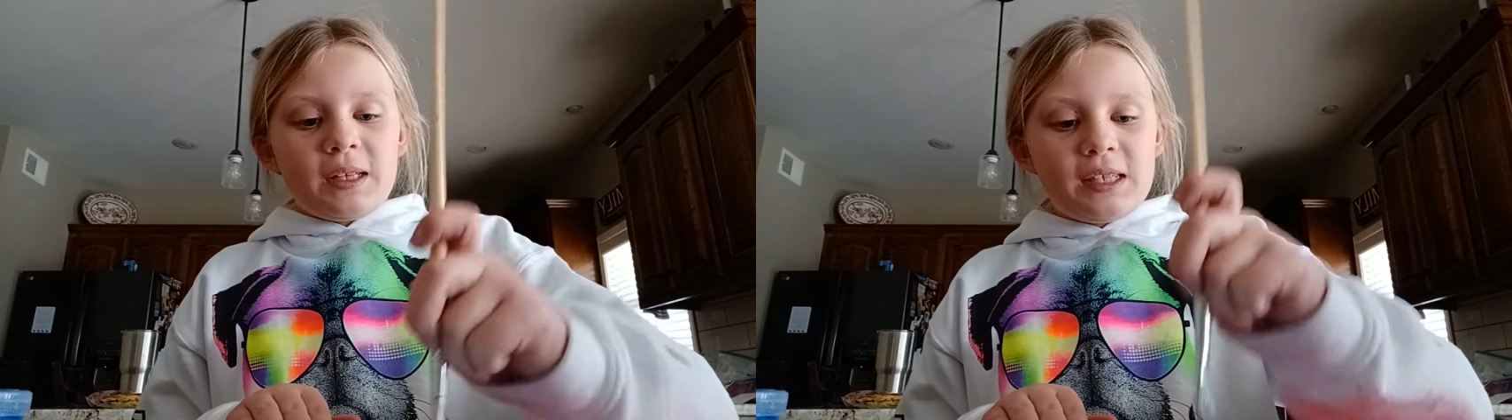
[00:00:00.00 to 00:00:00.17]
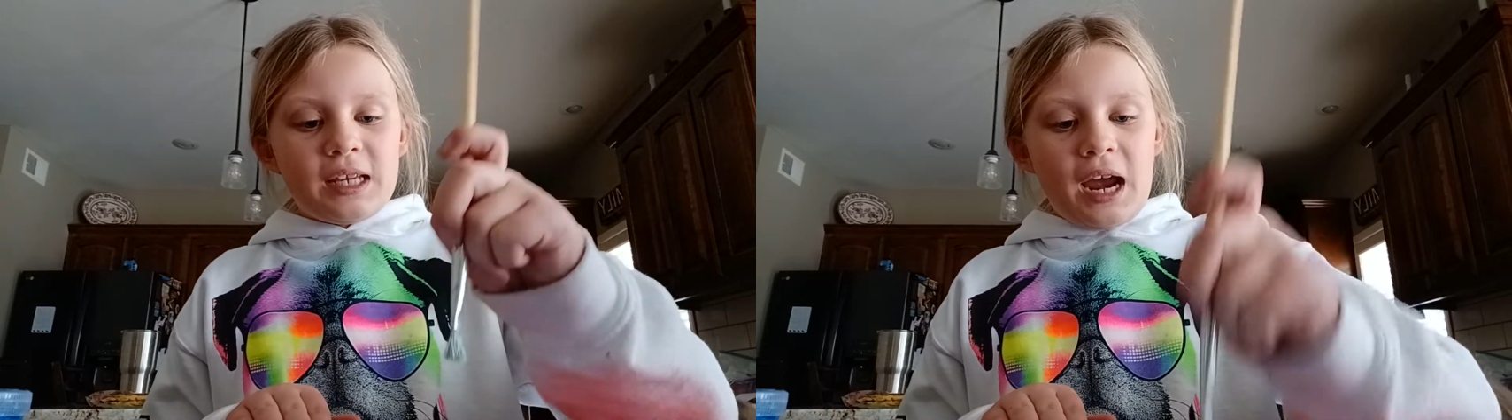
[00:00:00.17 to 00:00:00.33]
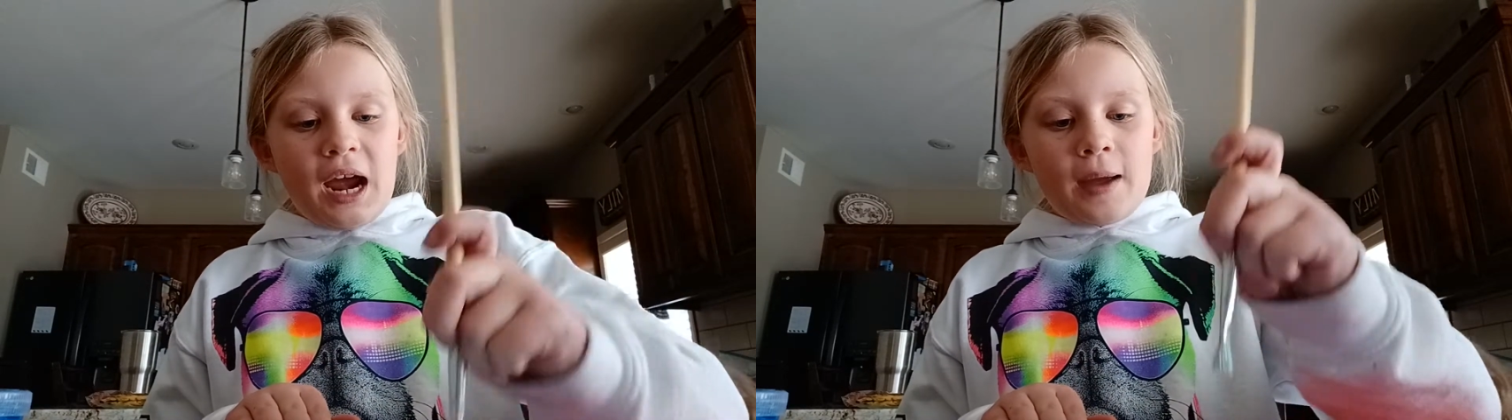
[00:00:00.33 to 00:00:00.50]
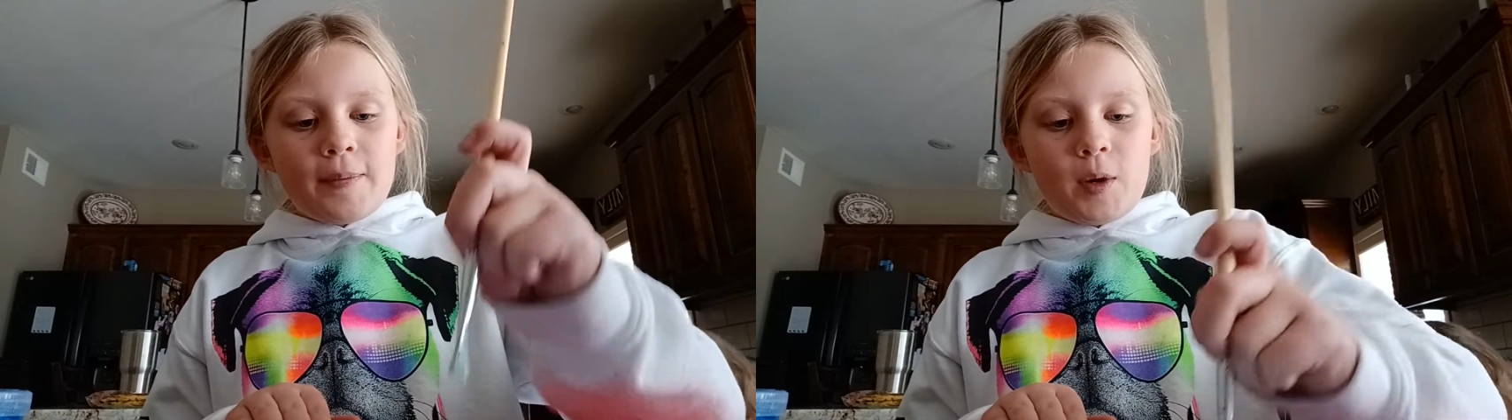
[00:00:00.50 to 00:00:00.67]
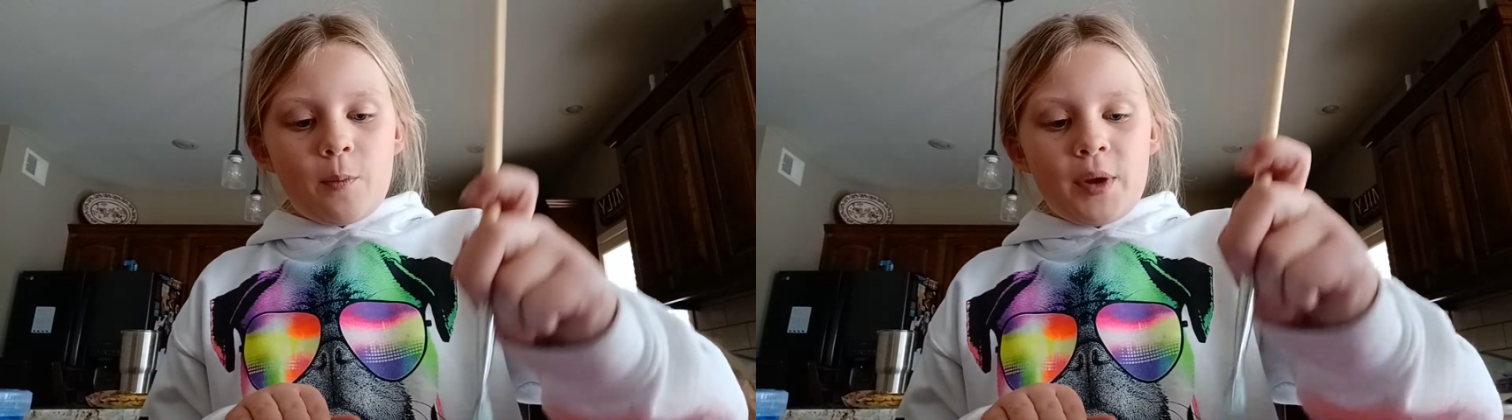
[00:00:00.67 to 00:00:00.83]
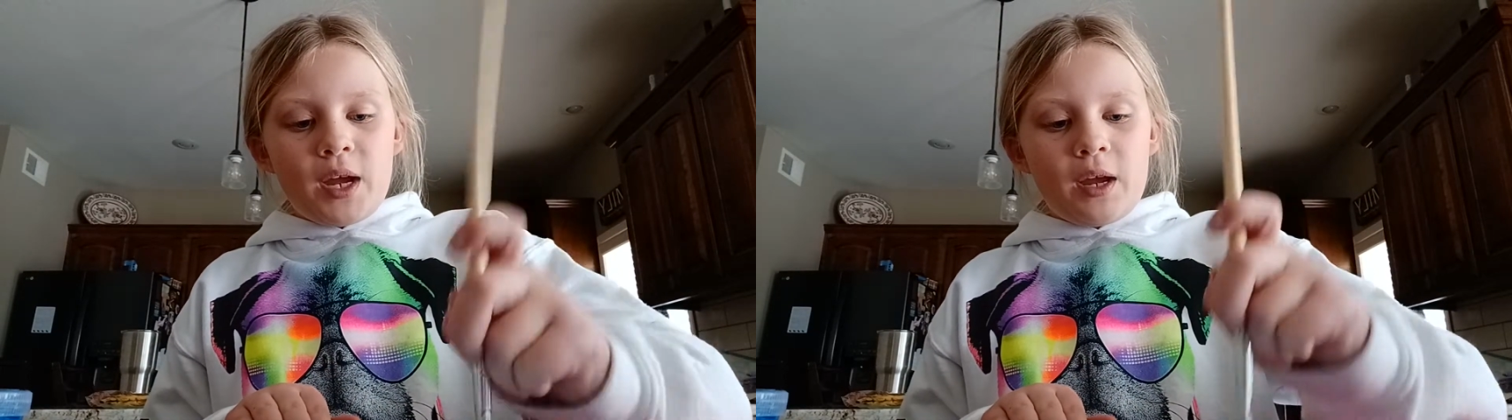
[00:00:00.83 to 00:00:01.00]
dab
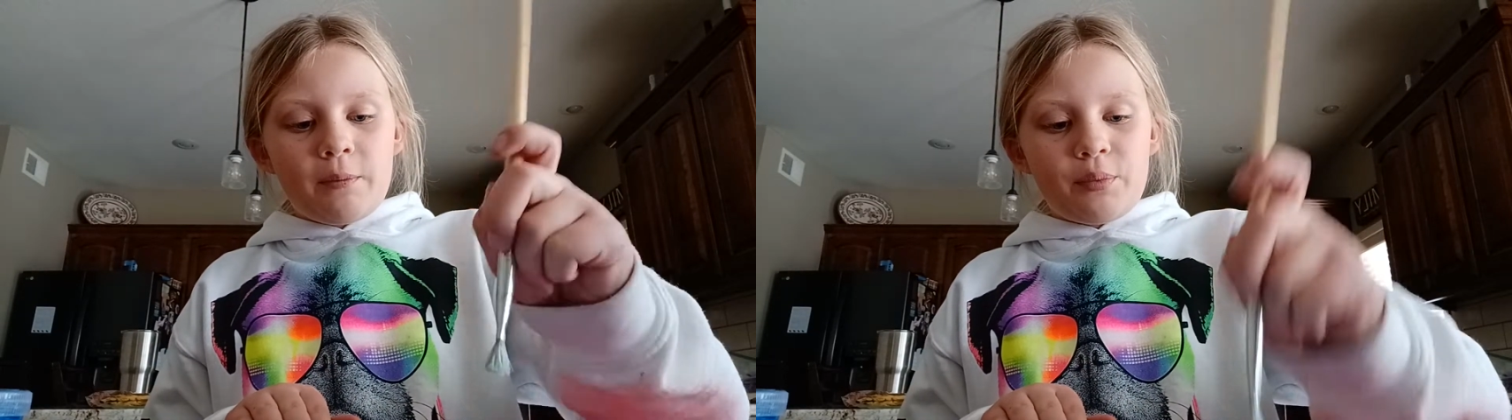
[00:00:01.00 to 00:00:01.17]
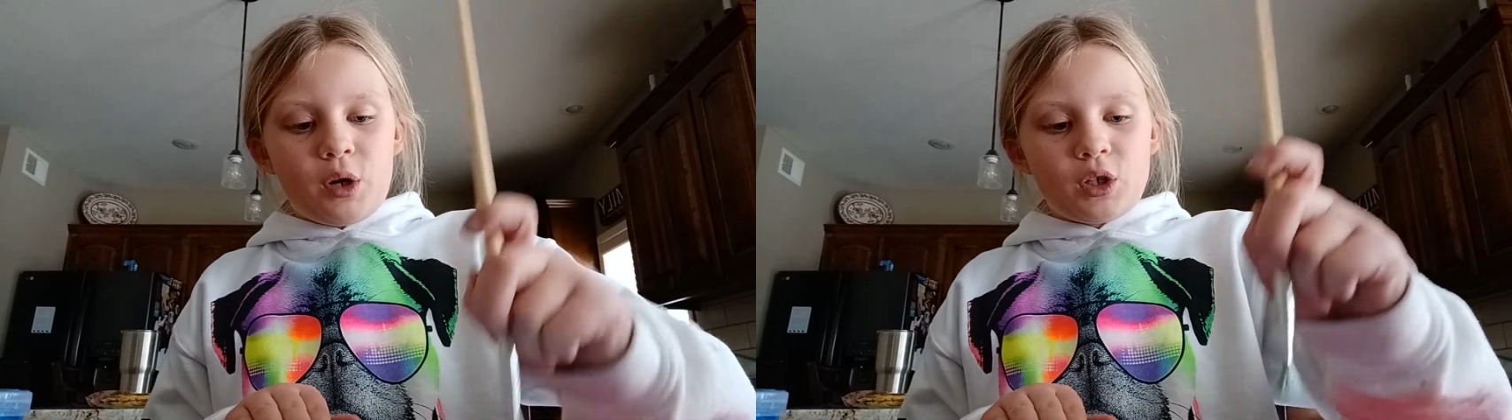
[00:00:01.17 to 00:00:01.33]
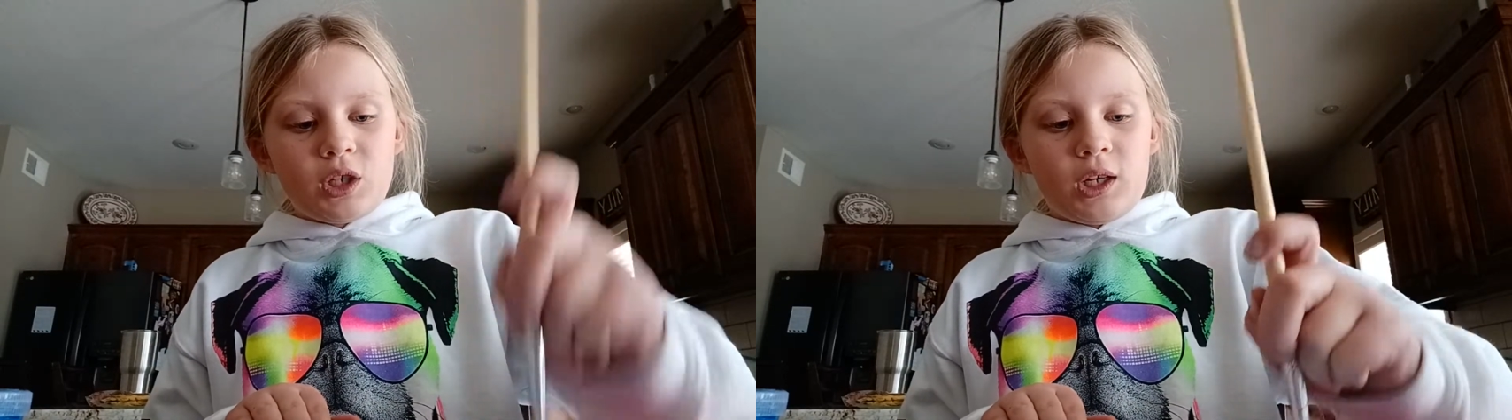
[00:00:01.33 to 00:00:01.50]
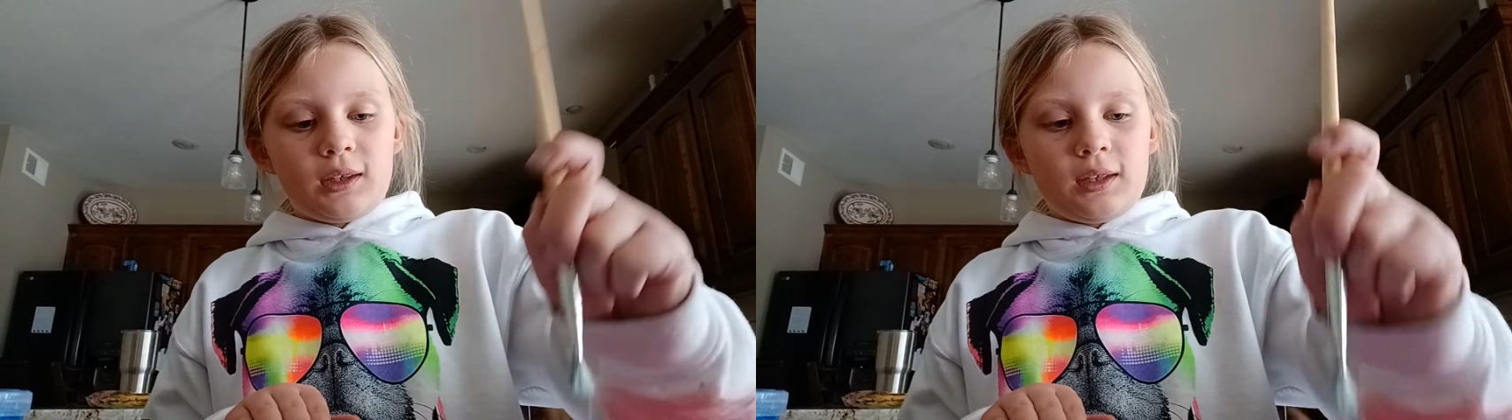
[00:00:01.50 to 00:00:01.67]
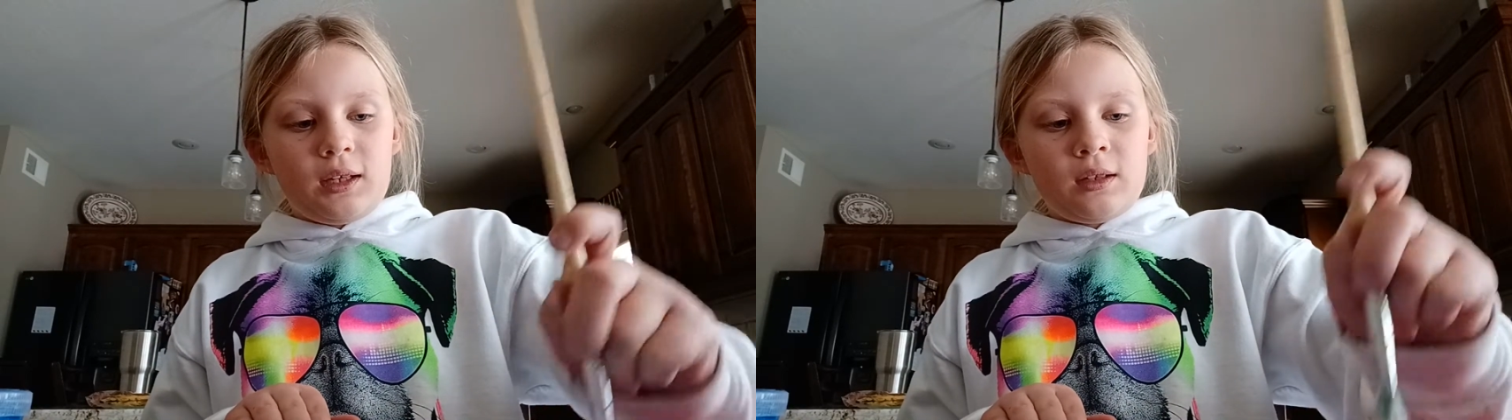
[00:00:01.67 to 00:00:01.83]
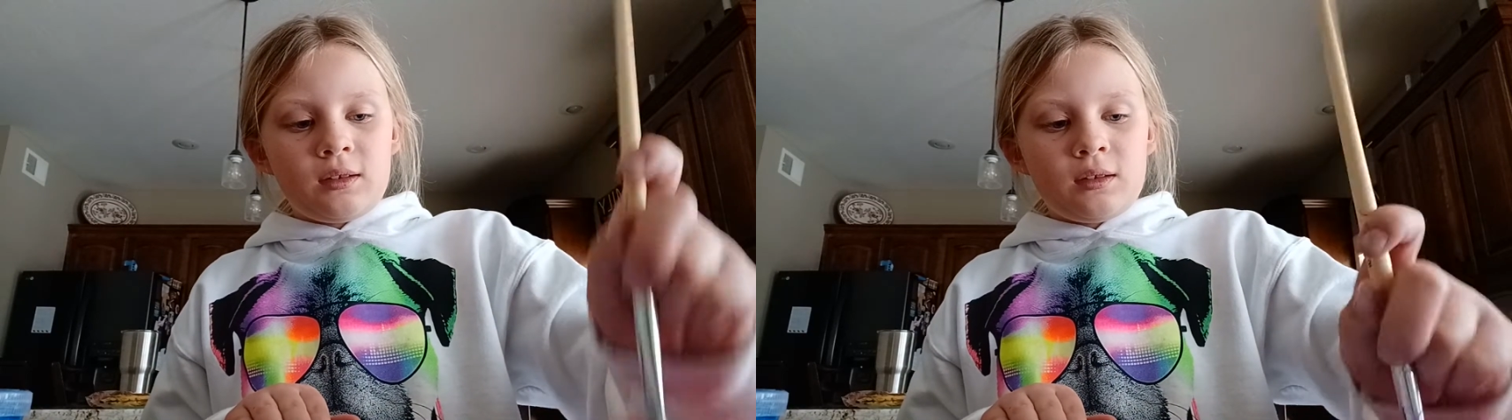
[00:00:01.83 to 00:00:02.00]
your paintbrush like
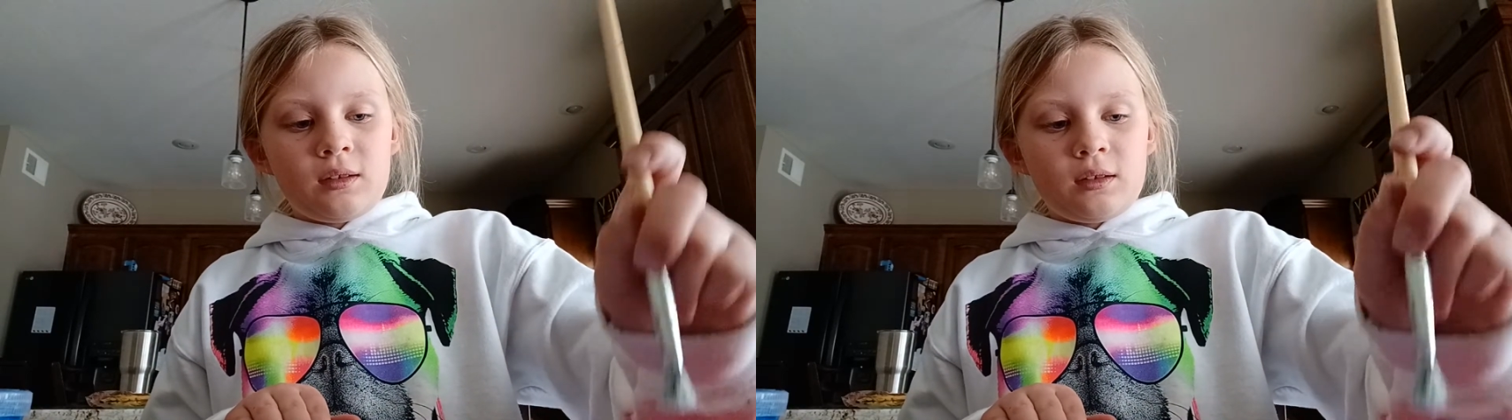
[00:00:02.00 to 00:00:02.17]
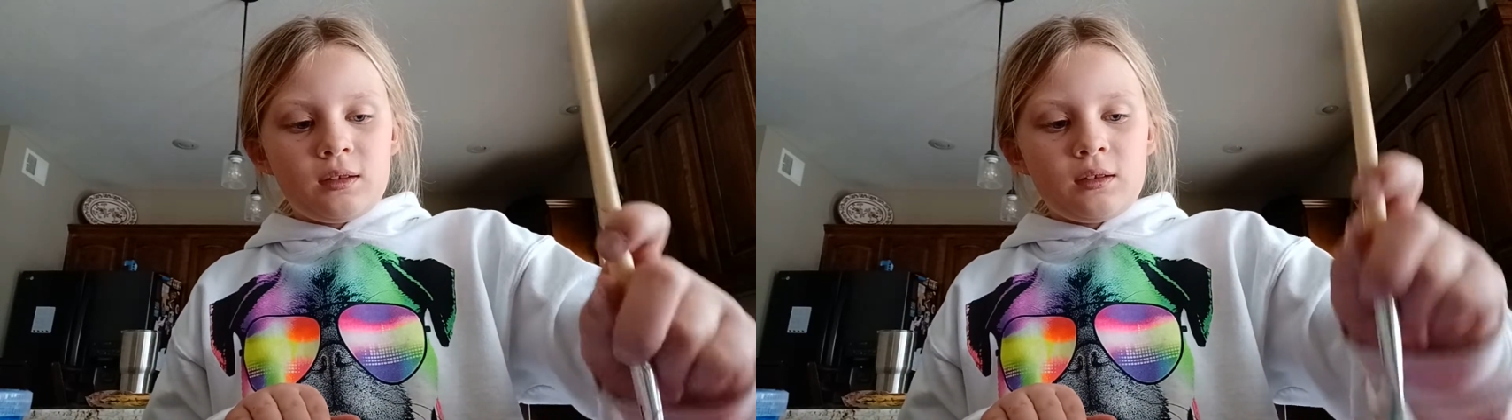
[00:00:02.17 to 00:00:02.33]
this.